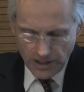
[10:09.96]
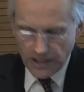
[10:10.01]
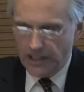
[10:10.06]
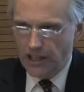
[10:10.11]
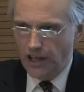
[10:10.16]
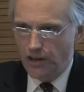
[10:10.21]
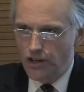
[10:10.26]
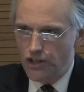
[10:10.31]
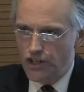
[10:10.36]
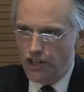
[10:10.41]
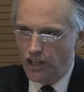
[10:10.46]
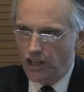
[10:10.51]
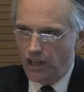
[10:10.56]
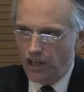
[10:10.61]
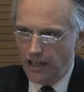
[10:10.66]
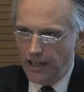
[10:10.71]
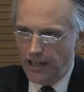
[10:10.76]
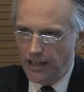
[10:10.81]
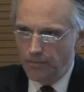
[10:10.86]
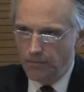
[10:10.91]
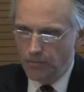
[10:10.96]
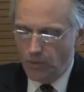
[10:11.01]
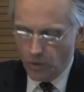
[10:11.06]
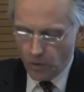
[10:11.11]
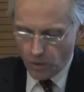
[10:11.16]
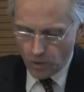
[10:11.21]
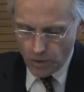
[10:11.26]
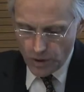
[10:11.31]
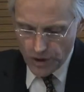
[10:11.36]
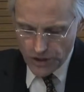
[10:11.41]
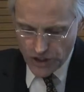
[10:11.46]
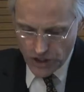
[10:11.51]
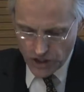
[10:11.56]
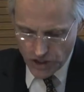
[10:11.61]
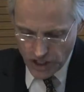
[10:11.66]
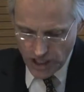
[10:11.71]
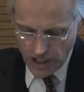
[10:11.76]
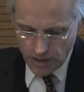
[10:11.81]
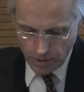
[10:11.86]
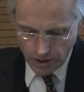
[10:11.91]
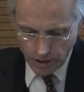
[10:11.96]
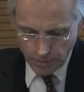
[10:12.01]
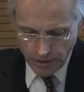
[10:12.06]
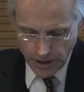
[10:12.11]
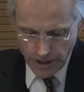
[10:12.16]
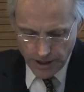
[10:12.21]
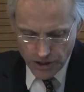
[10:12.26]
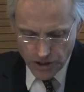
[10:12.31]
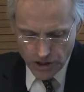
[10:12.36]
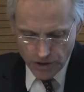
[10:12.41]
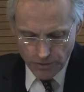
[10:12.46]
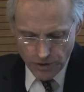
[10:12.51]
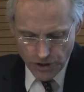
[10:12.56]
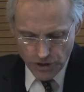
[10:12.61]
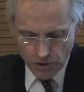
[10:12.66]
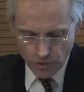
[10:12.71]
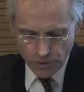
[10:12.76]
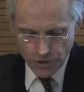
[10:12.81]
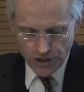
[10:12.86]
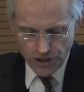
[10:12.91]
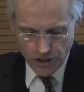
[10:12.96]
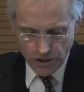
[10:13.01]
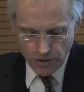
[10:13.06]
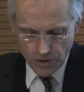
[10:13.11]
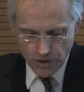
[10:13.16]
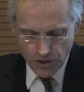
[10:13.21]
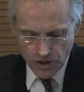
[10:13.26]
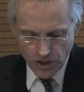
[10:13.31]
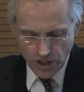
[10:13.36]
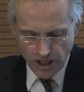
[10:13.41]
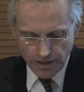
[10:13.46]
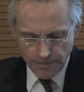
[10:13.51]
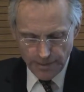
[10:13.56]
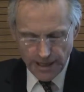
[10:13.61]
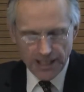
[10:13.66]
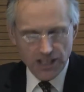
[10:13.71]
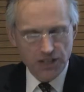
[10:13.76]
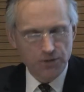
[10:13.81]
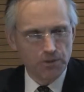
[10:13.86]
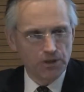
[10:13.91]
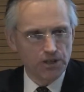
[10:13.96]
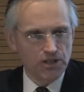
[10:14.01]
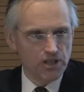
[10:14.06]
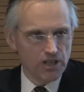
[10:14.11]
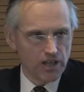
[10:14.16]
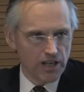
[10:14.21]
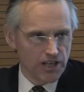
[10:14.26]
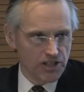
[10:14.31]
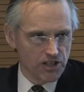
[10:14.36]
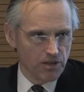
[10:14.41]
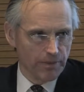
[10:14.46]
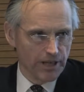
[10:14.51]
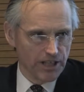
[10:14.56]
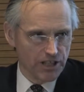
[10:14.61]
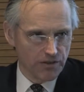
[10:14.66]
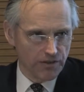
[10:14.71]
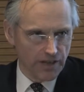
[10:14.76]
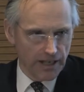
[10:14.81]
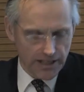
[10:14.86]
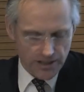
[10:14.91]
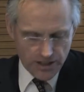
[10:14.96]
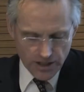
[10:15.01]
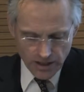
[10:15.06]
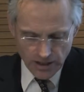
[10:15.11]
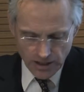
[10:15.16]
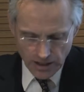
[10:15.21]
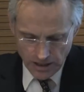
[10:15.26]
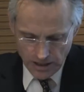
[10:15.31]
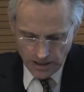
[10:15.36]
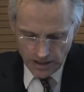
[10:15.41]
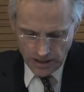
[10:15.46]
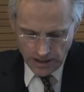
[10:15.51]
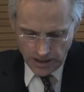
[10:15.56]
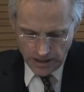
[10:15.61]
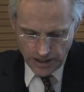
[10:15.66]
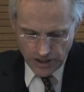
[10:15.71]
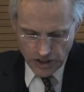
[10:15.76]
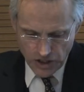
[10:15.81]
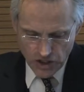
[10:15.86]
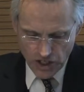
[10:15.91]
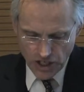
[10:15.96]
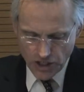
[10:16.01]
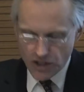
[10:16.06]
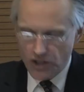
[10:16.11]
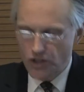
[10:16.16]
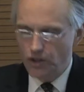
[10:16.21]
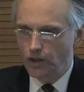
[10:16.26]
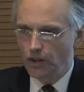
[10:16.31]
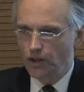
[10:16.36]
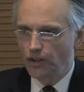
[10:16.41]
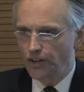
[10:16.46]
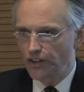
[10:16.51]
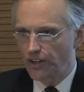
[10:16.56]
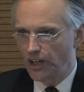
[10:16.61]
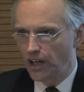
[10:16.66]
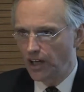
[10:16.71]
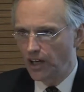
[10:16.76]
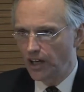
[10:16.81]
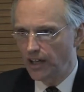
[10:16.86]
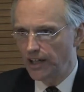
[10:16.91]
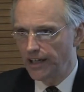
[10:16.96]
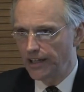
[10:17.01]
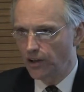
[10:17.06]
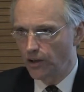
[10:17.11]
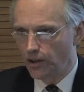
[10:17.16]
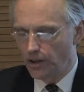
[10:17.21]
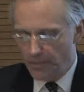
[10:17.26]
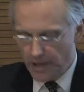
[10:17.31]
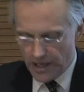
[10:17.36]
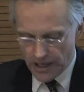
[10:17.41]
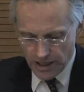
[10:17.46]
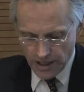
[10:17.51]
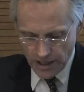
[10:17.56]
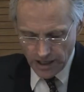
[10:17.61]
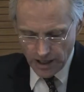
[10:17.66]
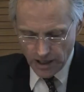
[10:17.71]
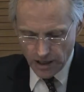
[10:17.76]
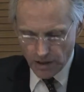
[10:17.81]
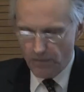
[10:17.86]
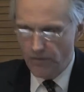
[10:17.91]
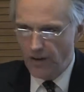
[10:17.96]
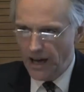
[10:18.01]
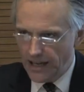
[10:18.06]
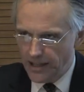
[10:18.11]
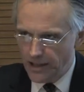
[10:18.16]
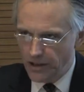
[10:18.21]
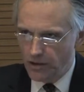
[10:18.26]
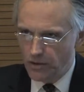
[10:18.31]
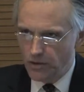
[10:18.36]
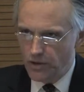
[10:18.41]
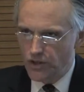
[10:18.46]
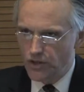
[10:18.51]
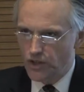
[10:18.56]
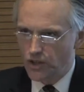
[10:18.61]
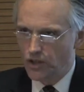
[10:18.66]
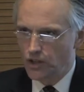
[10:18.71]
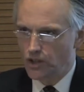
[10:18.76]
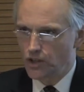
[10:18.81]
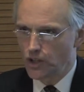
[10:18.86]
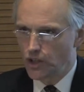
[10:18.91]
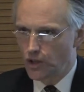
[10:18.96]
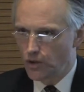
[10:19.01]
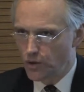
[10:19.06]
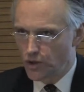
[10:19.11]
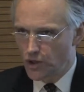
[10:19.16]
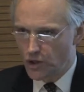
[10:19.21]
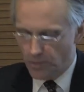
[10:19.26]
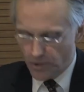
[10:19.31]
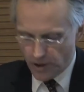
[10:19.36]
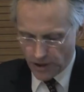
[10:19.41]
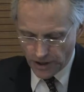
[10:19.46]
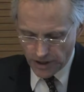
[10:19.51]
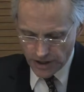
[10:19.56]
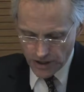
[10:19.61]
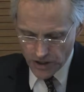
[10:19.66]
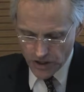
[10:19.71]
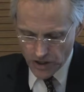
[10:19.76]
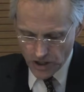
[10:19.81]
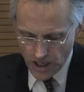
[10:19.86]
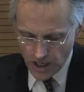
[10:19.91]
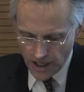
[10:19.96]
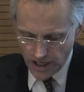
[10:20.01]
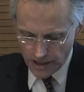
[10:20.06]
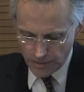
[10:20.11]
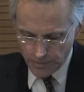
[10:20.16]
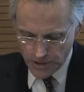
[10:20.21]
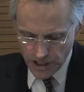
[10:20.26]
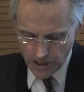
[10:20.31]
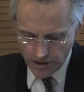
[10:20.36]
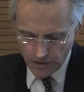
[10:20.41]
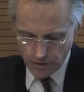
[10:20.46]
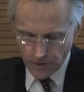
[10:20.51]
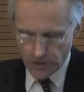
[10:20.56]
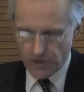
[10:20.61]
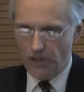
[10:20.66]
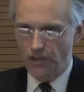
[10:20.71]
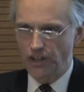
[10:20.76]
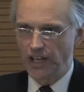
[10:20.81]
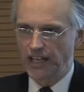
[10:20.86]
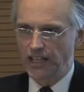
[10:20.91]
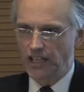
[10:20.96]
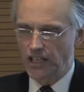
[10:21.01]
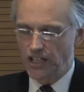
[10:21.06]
Encouraging a more sustainable approach to resource use and management is a major factor. It's essential that our economy values used products and the materials that they